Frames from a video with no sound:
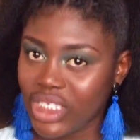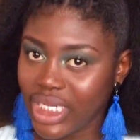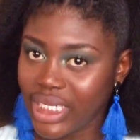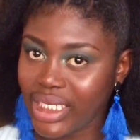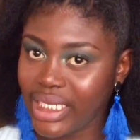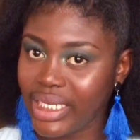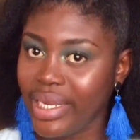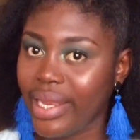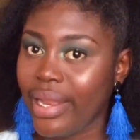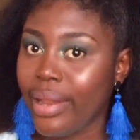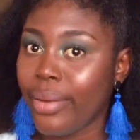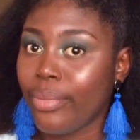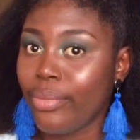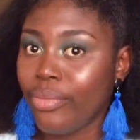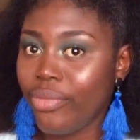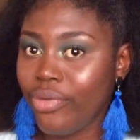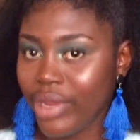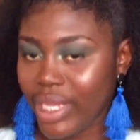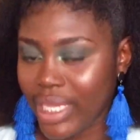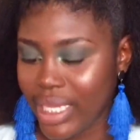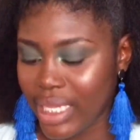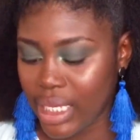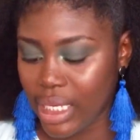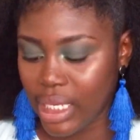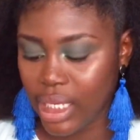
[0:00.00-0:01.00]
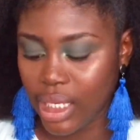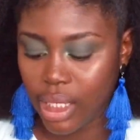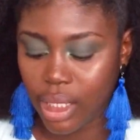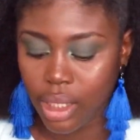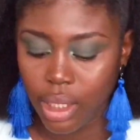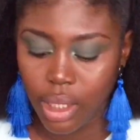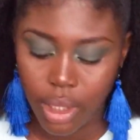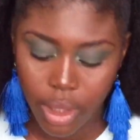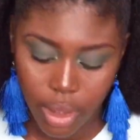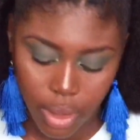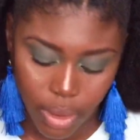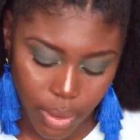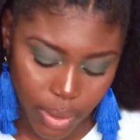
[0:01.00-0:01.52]
shedding and breaking.
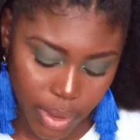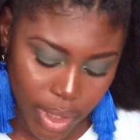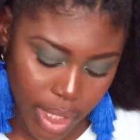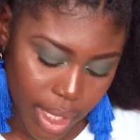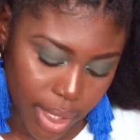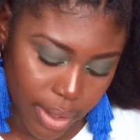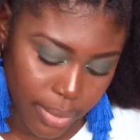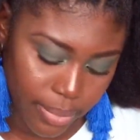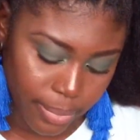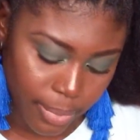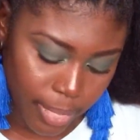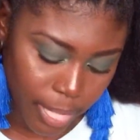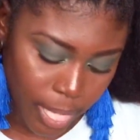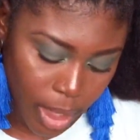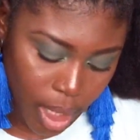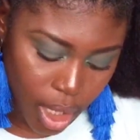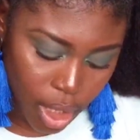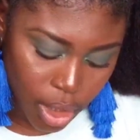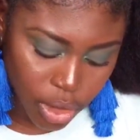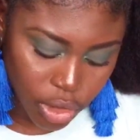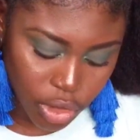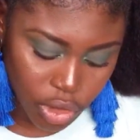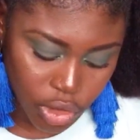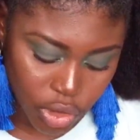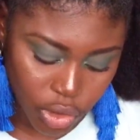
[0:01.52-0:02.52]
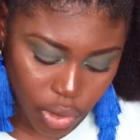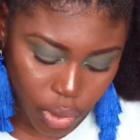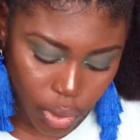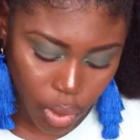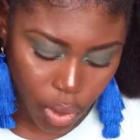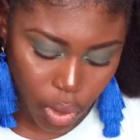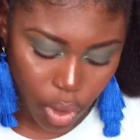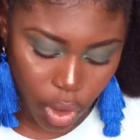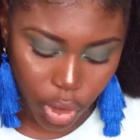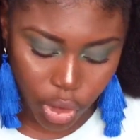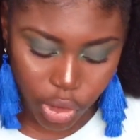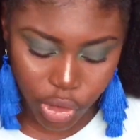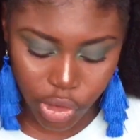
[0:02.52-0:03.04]
Okay.
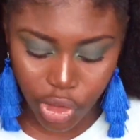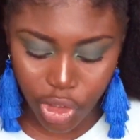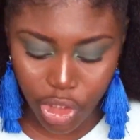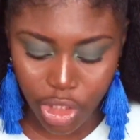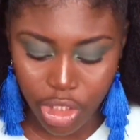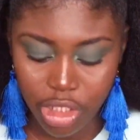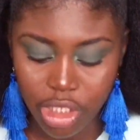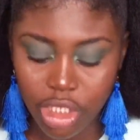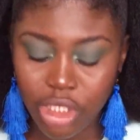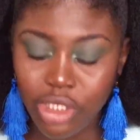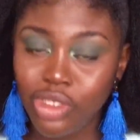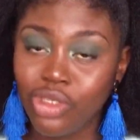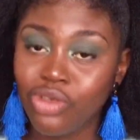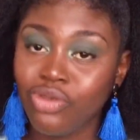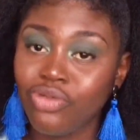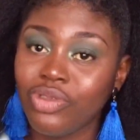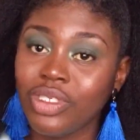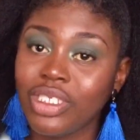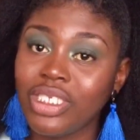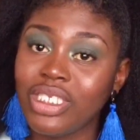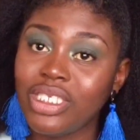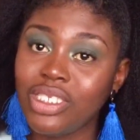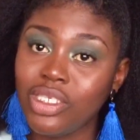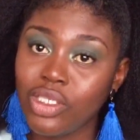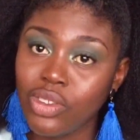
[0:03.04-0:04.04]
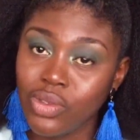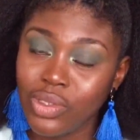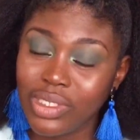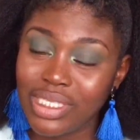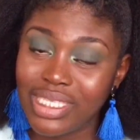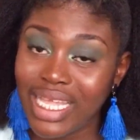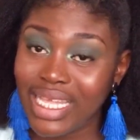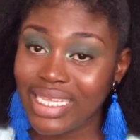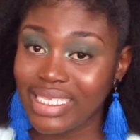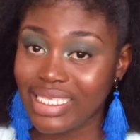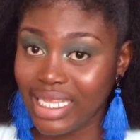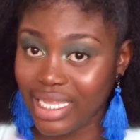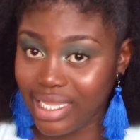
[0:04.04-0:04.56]
So also you need to reduce,
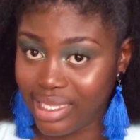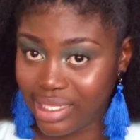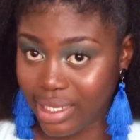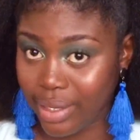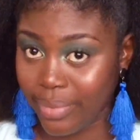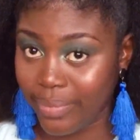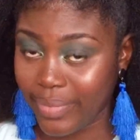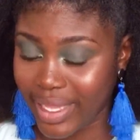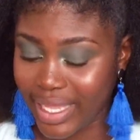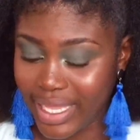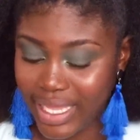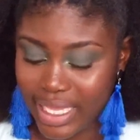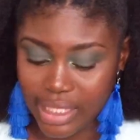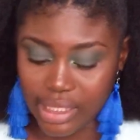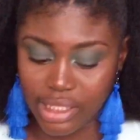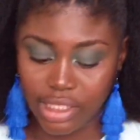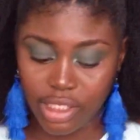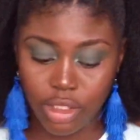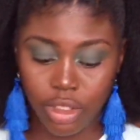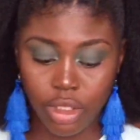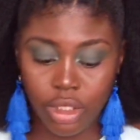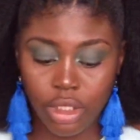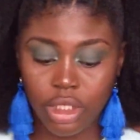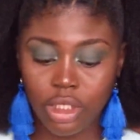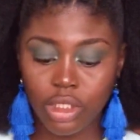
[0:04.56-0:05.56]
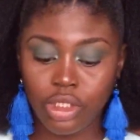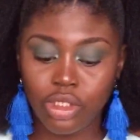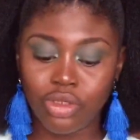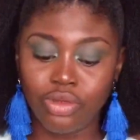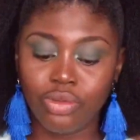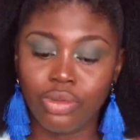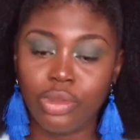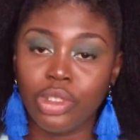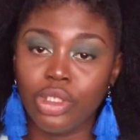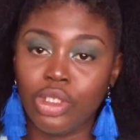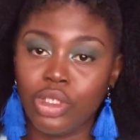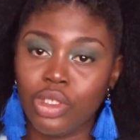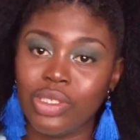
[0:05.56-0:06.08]
that's the number 8, you need to
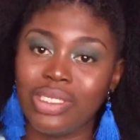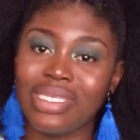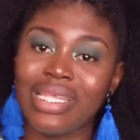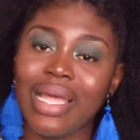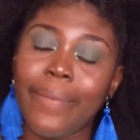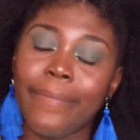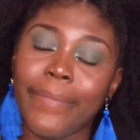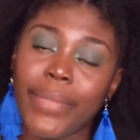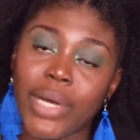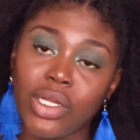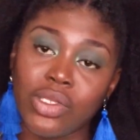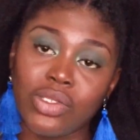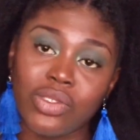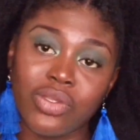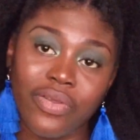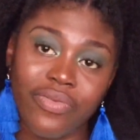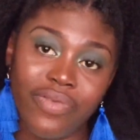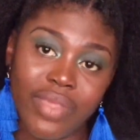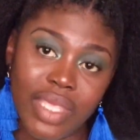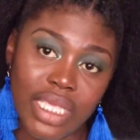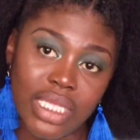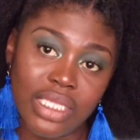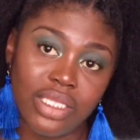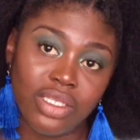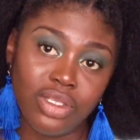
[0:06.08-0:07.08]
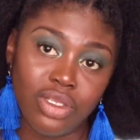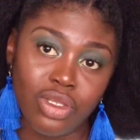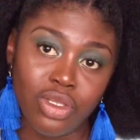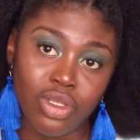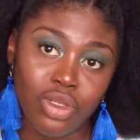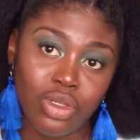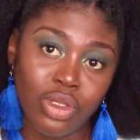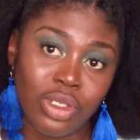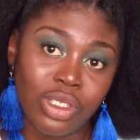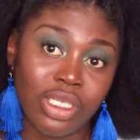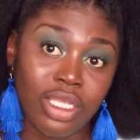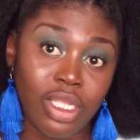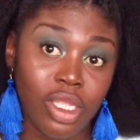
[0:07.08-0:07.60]
reduce the amount of heat
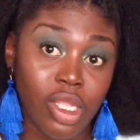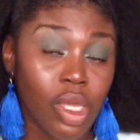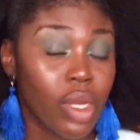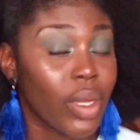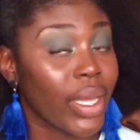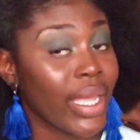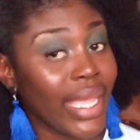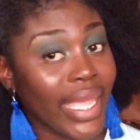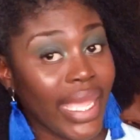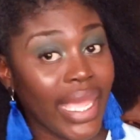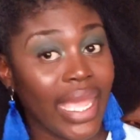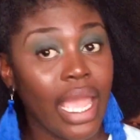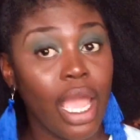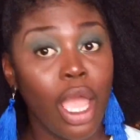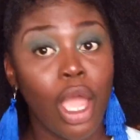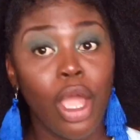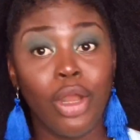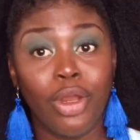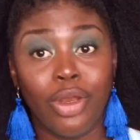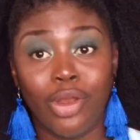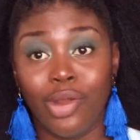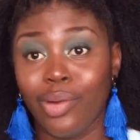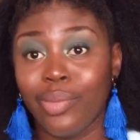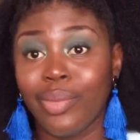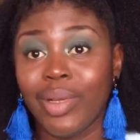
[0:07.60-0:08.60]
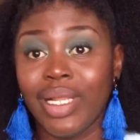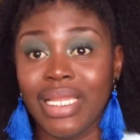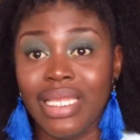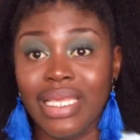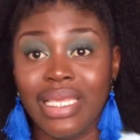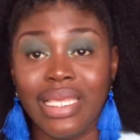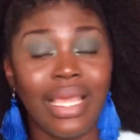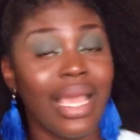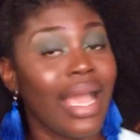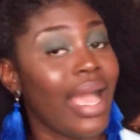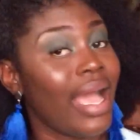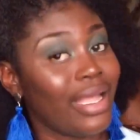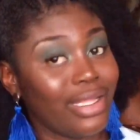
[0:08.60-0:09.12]
you use in your hair.
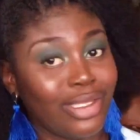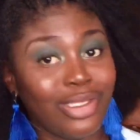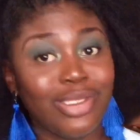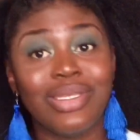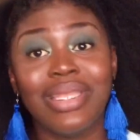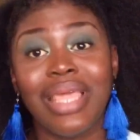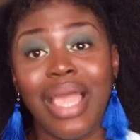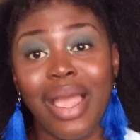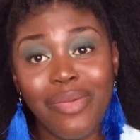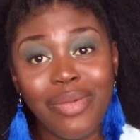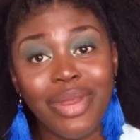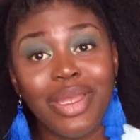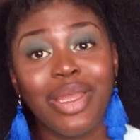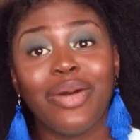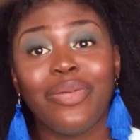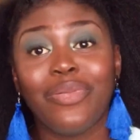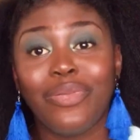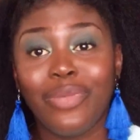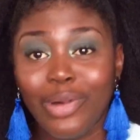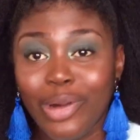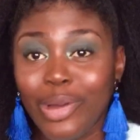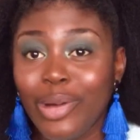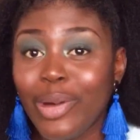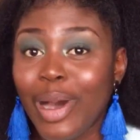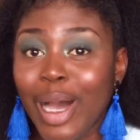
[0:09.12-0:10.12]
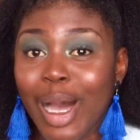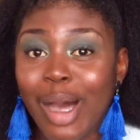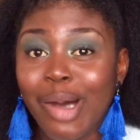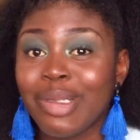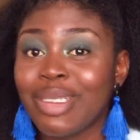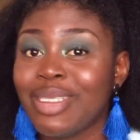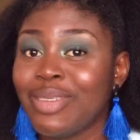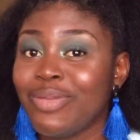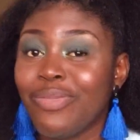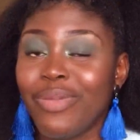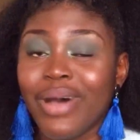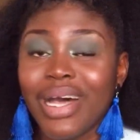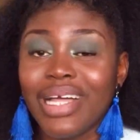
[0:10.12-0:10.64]
Normally today I'm in a
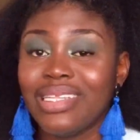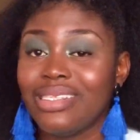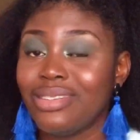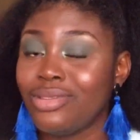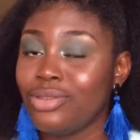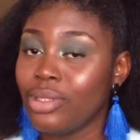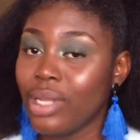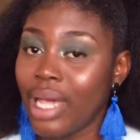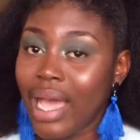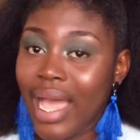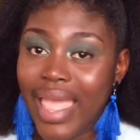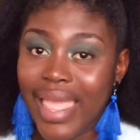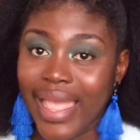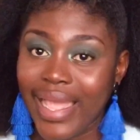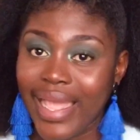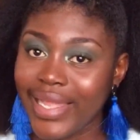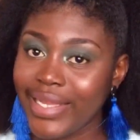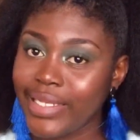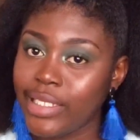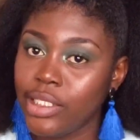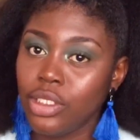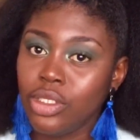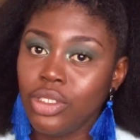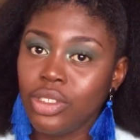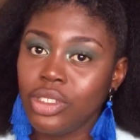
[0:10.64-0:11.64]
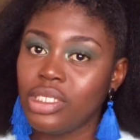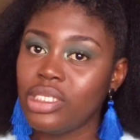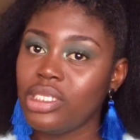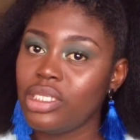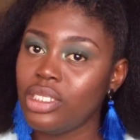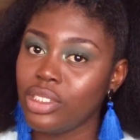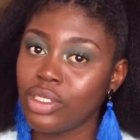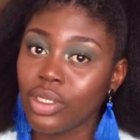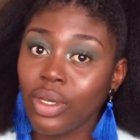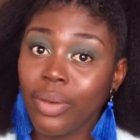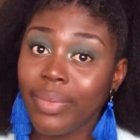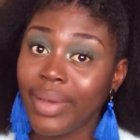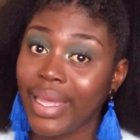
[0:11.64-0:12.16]
blowout, but I hardly use heat
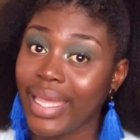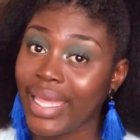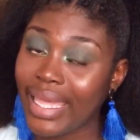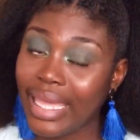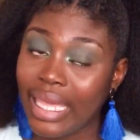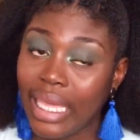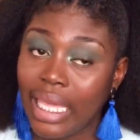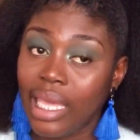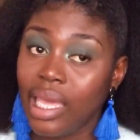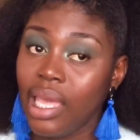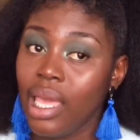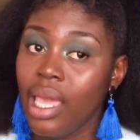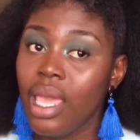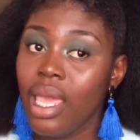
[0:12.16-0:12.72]
on my hair.